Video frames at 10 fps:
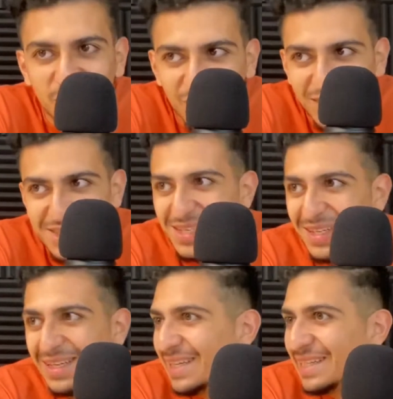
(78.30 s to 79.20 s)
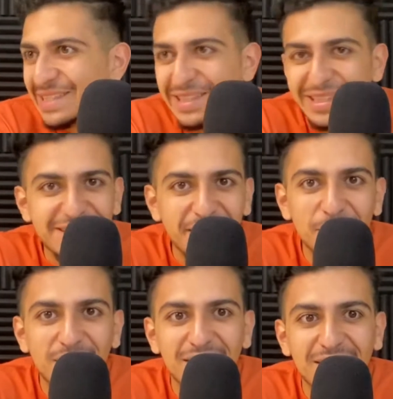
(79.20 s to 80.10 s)
reason. It's like the same
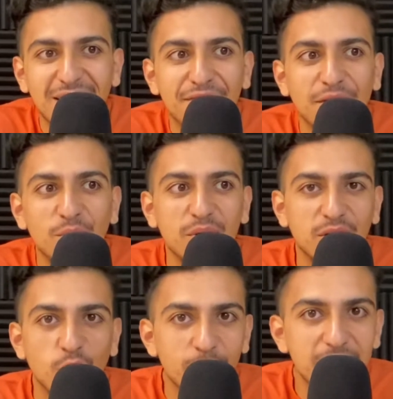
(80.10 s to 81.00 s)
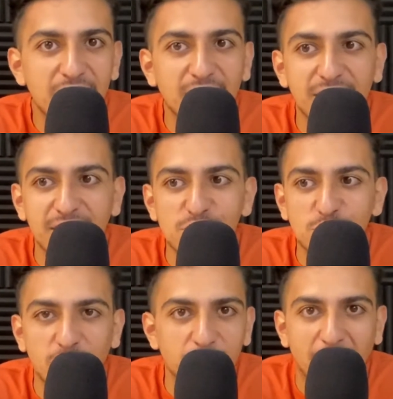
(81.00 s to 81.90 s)
thing that I felt when Kobe died. I just
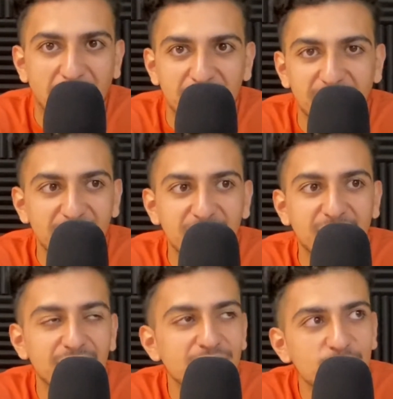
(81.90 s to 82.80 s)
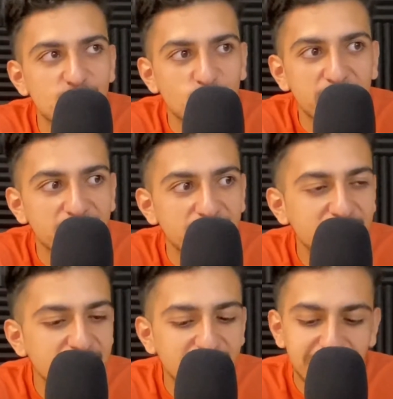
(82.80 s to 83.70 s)
started panicking. I don't know. It was weird.
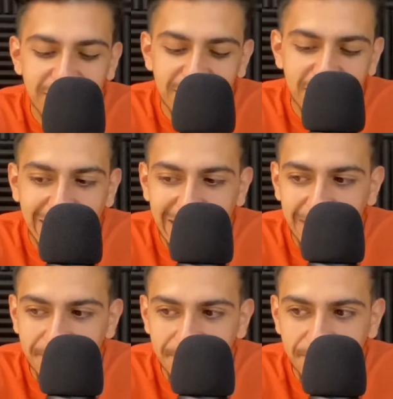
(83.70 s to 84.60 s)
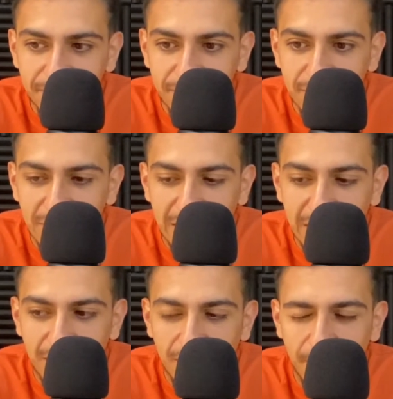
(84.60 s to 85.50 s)
Um,
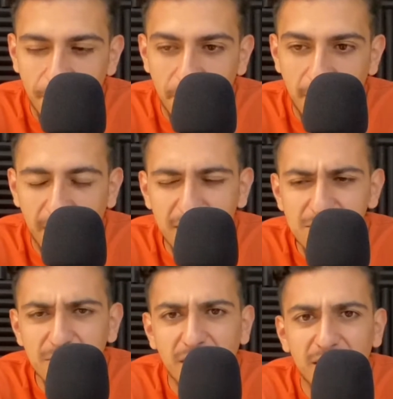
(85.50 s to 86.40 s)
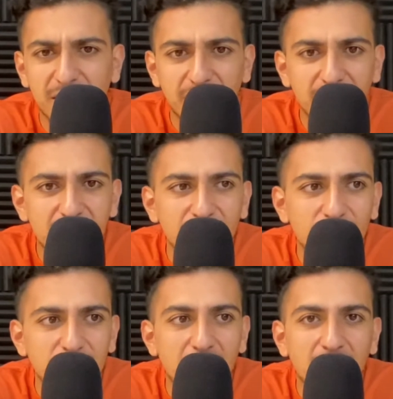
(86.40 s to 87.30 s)
I guess you kind of get a
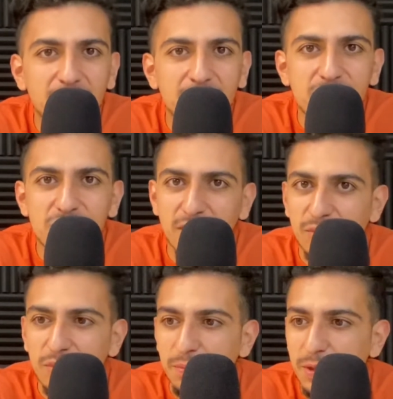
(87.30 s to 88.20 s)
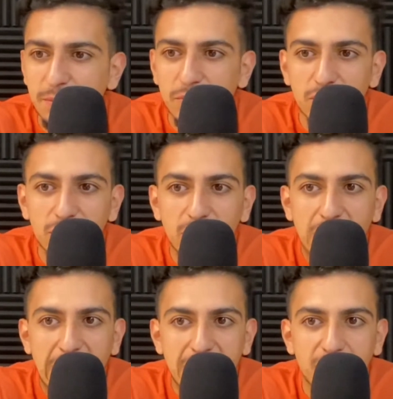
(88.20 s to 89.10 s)
reality check when people
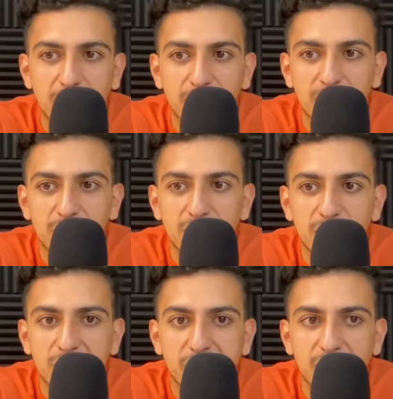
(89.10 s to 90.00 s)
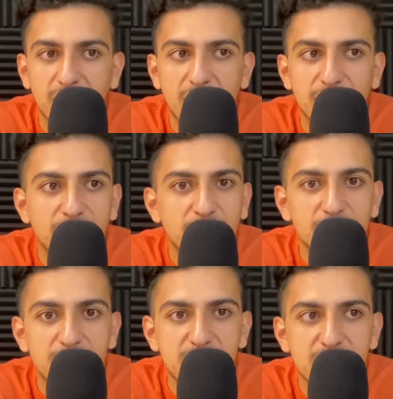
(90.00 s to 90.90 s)
that young and that
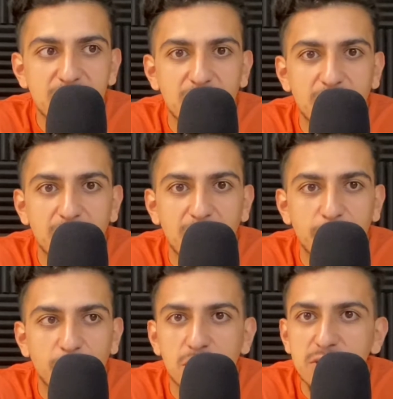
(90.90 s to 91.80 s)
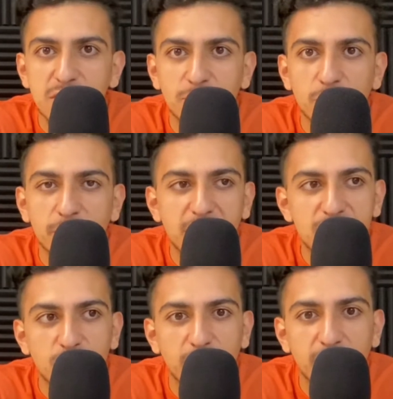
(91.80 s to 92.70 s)
famous and that personable pass
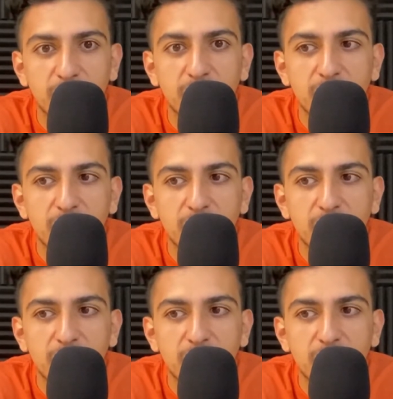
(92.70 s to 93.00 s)
away,